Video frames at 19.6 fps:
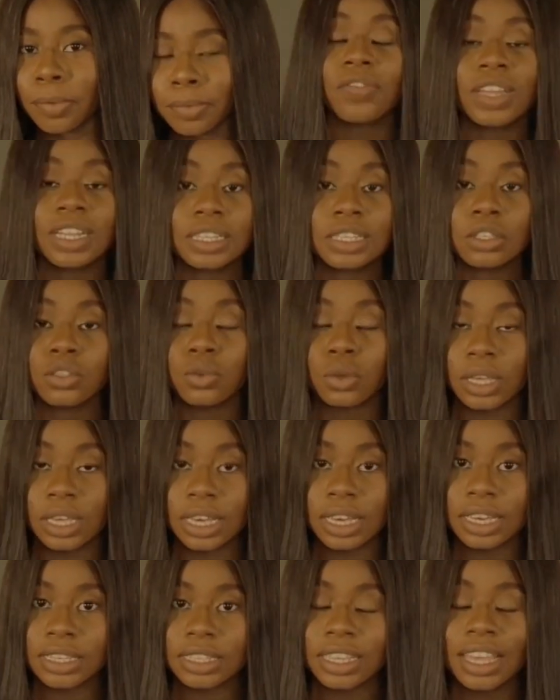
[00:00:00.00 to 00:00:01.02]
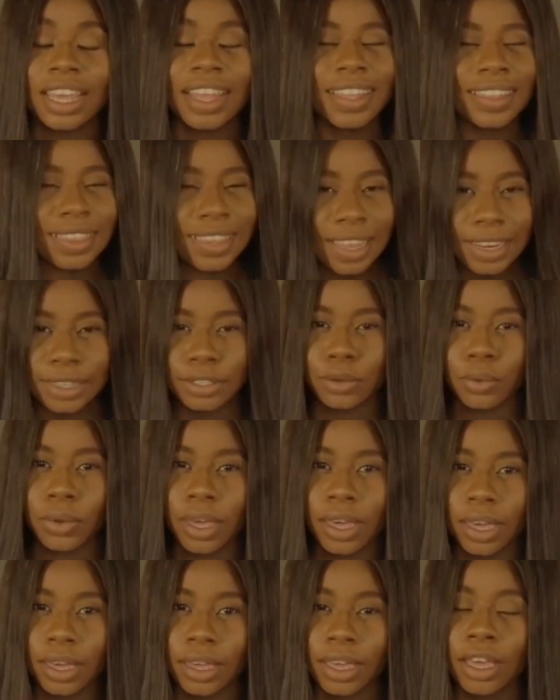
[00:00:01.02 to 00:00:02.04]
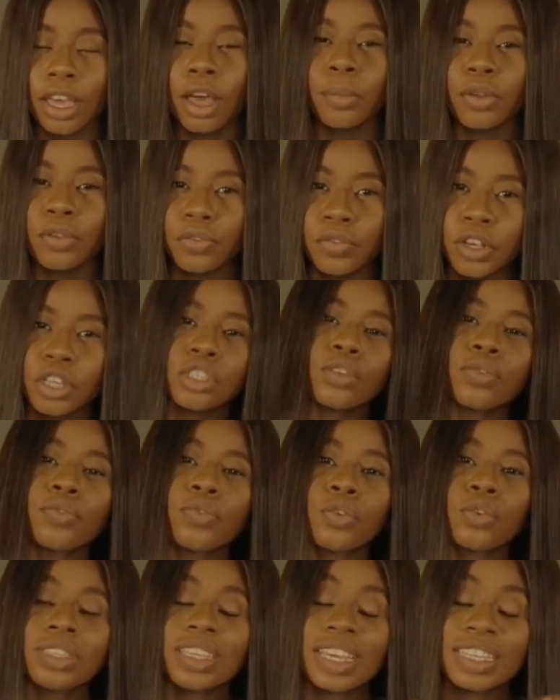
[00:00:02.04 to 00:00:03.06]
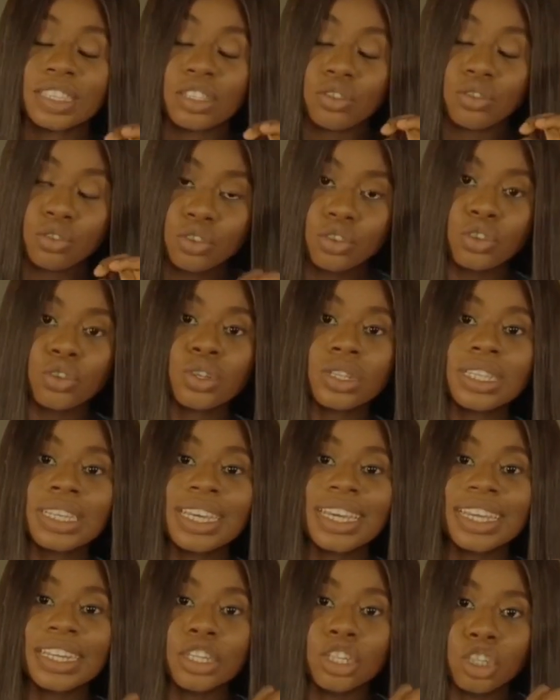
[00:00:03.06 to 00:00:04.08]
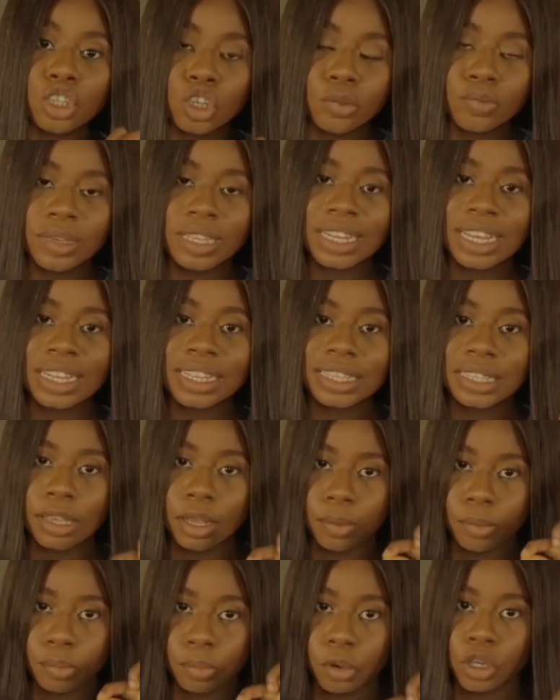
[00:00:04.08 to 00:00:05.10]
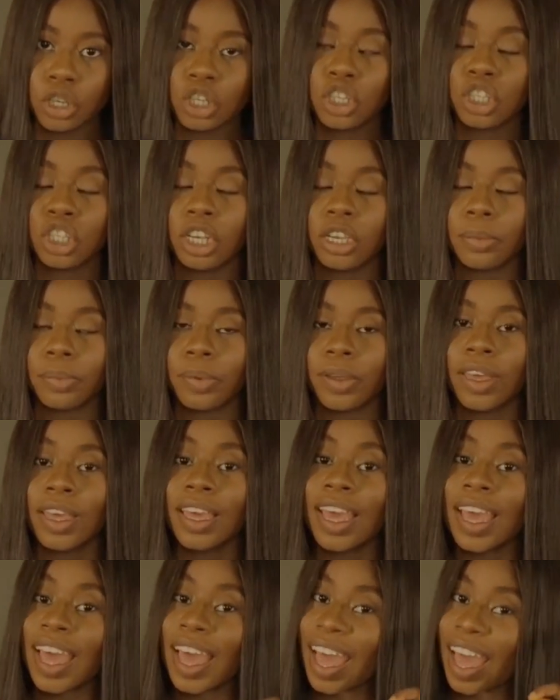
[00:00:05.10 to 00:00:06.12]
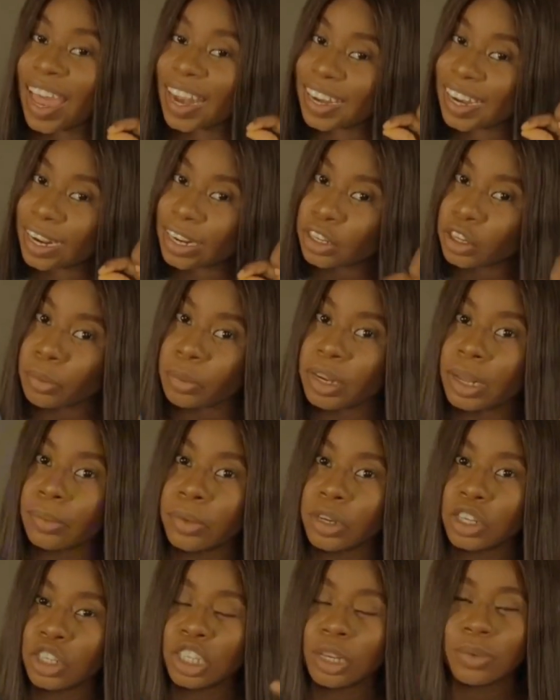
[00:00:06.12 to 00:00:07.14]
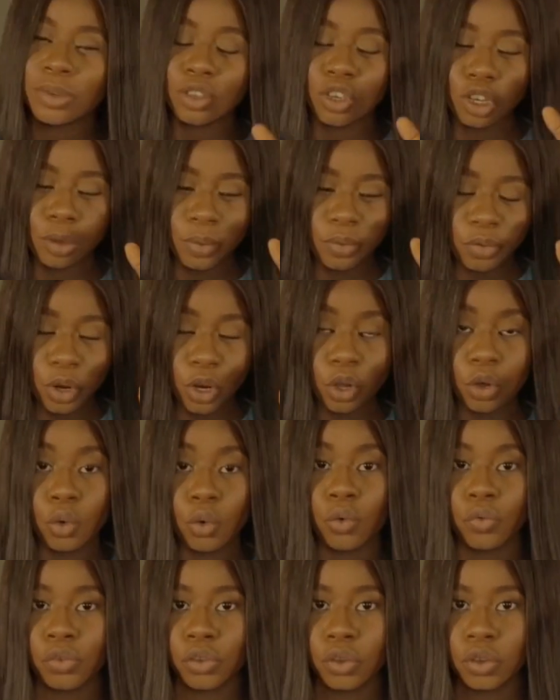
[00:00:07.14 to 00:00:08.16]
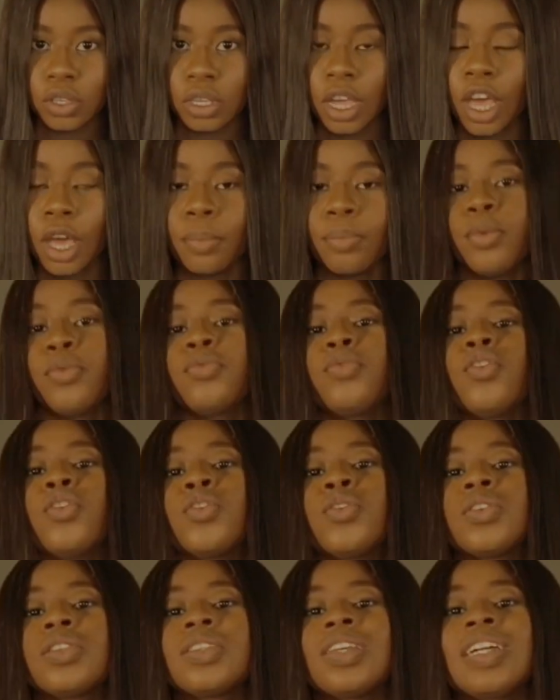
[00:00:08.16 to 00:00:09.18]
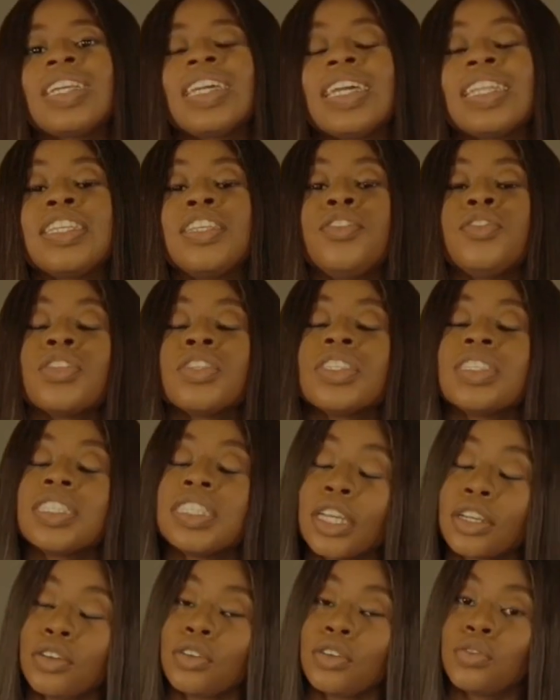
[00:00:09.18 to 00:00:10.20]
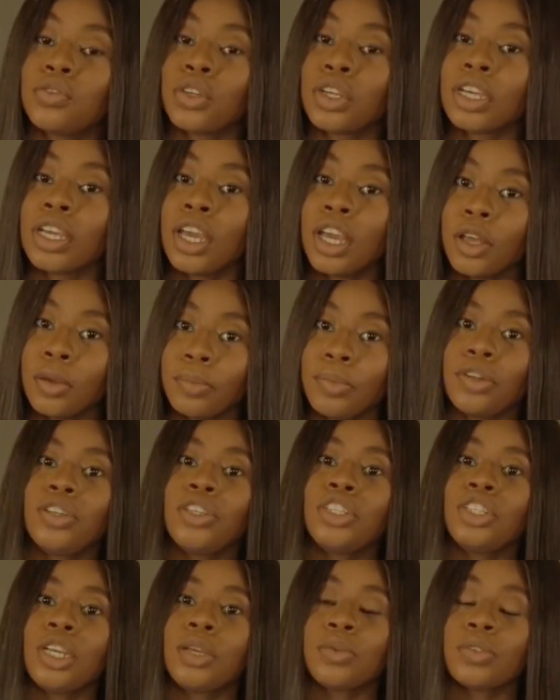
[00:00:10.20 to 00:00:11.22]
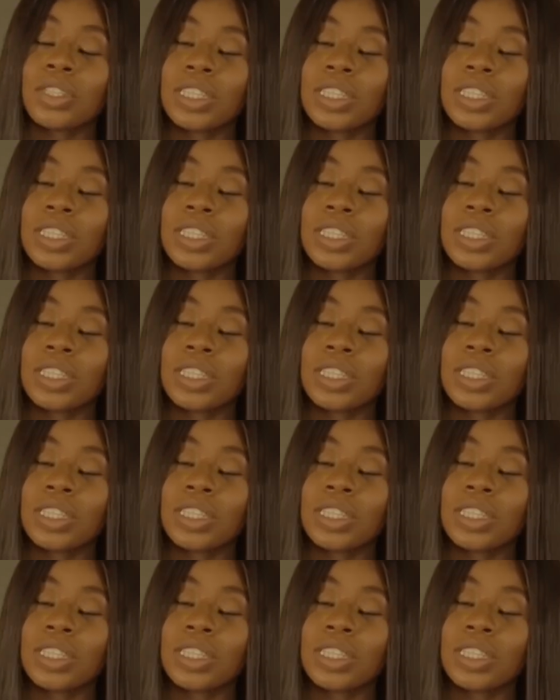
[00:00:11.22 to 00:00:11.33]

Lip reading: So if that's your case, that is okay. But first of all, there is usually a dominant body shape, and that dominant body shape is going to be very obvious before you start getting a secondary body shape.